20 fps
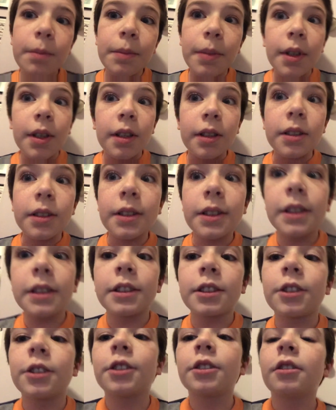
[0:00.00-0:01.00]
but
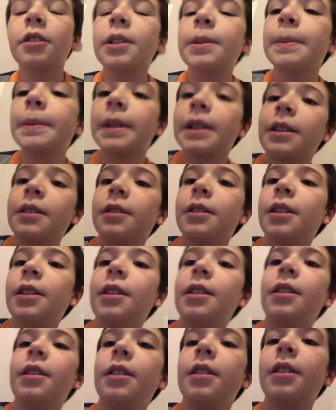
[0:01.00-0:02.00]
it's a show about
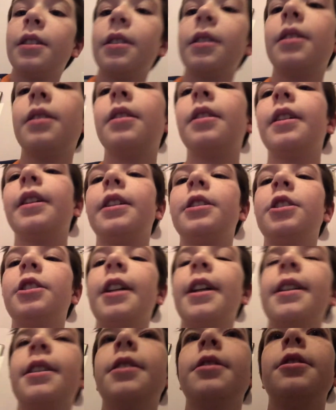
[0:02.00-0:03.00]
a
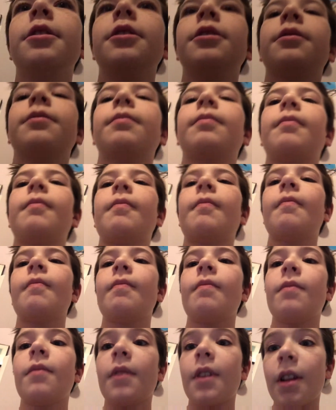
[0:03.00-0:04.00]
janitor
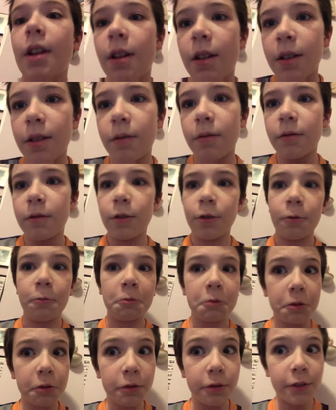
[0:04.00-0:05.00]
who
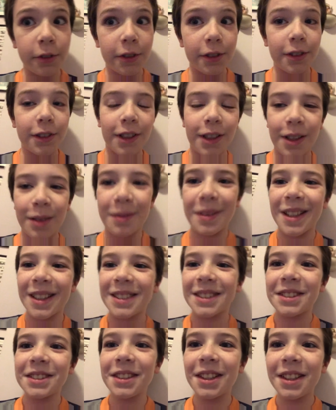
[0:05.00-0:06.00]
works with um,
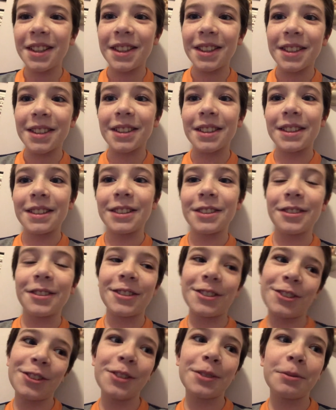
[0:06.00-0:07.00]
as scientists, so they
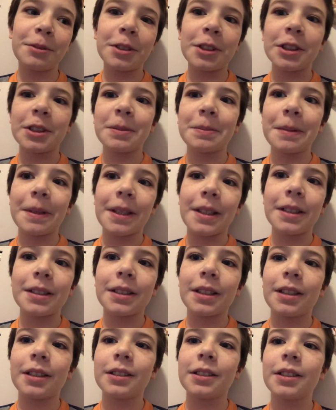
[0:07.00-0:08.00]
shoot him into
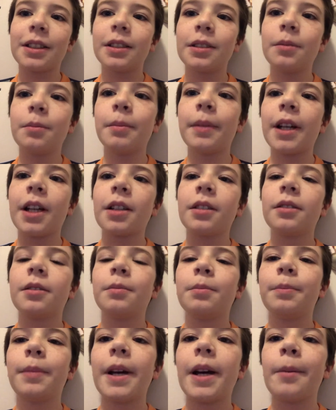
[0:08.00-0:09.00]
space and they send him back
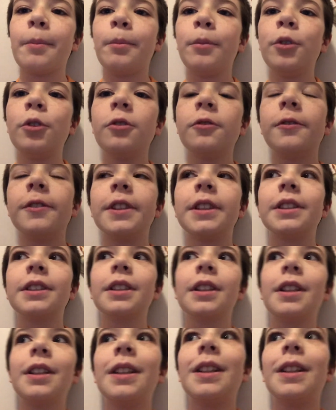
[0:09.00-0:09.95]
bad movies.